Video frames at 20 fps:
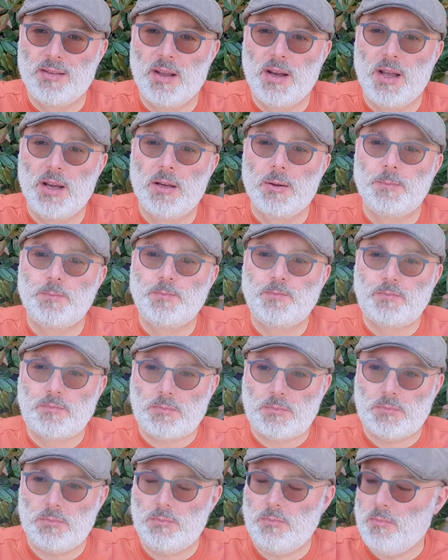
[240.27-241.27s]
in it,
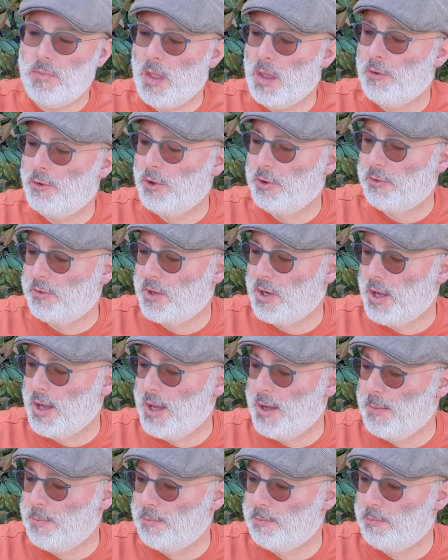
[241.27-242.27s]
just
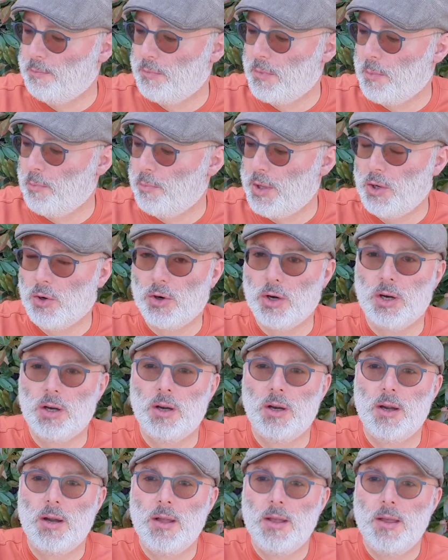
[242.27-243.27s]
pure,
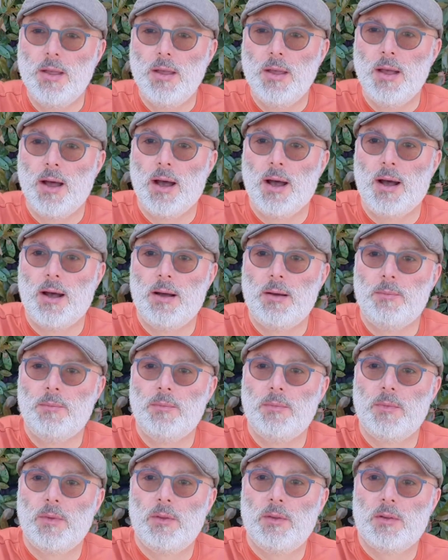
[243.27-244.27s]

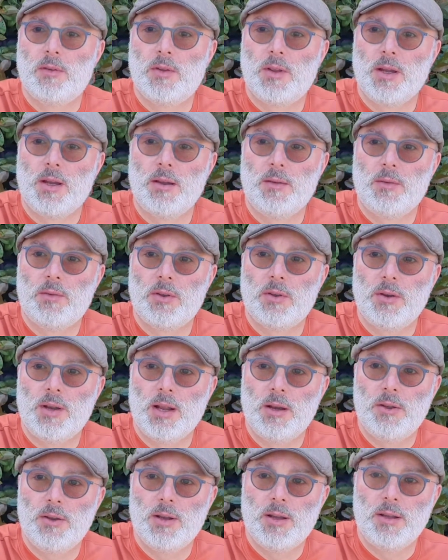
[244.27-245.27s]
so
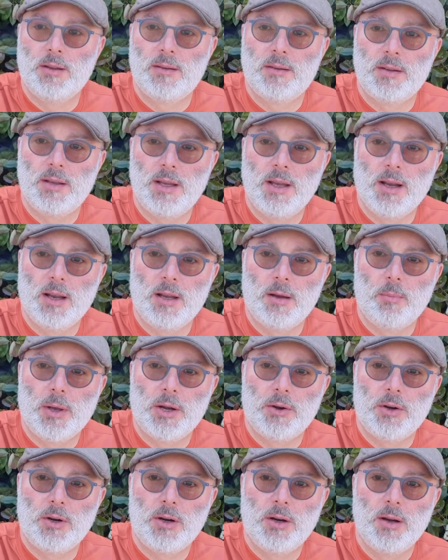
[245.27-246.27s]
that you can see a little
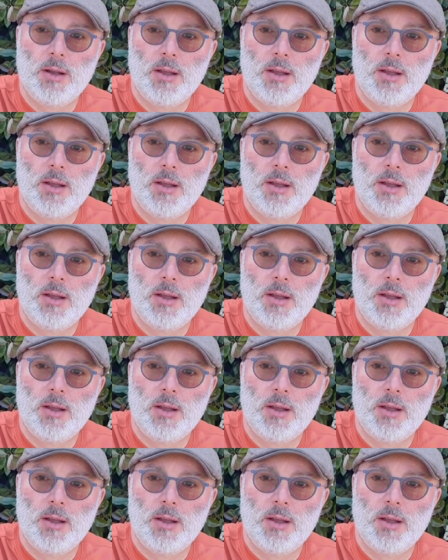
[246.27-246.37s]
better.